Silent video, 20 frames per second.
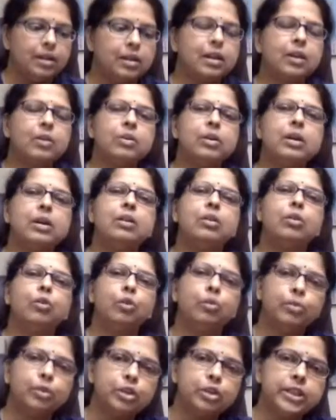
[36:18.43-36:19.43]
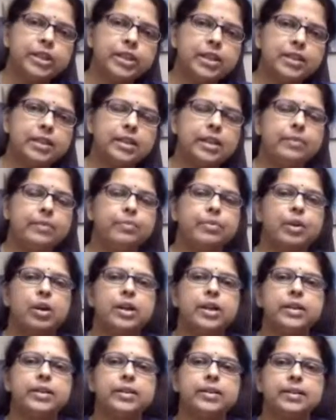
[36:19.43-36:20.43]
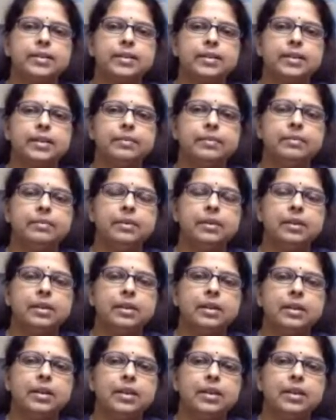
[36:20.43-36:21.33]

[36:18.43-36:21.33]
Now, a homogeneously broadened system